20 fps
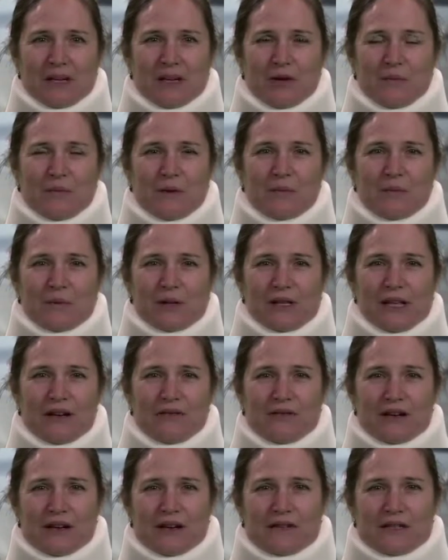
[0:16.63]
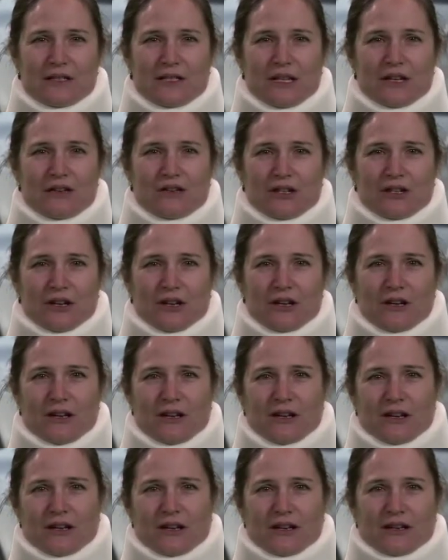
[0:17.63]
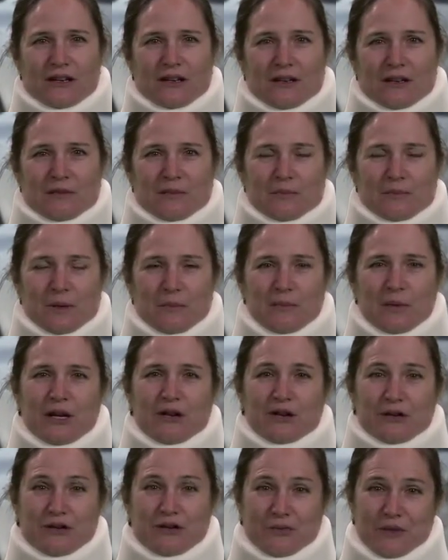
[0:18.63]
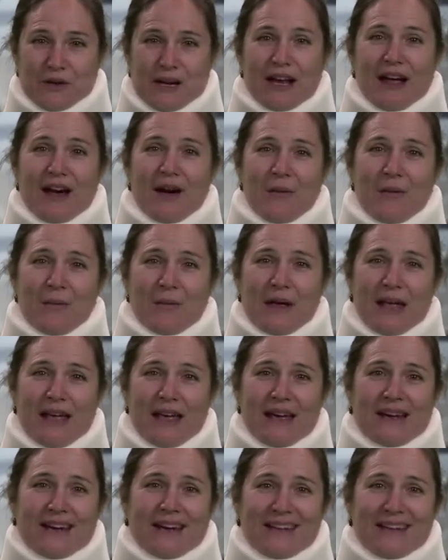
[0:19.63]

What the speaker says: nobody believed I was injured. But Peter Sweet helped me.